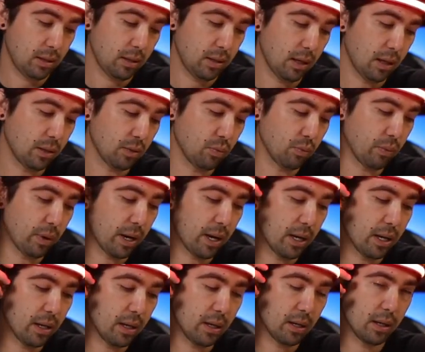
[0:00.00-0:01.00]
That's
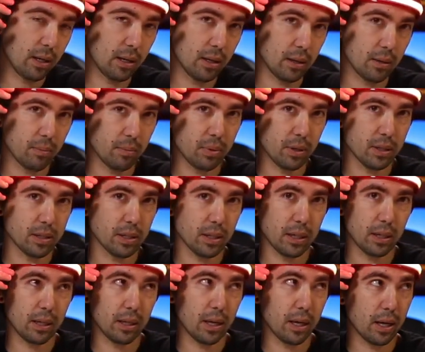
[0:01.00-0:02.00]
red. And press it
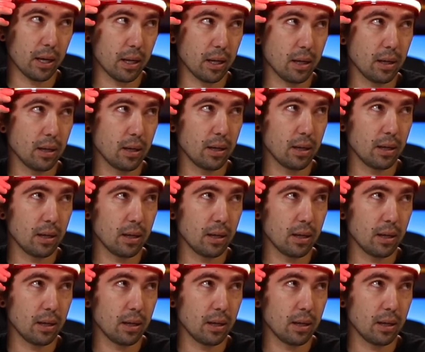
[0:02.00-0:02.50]
again,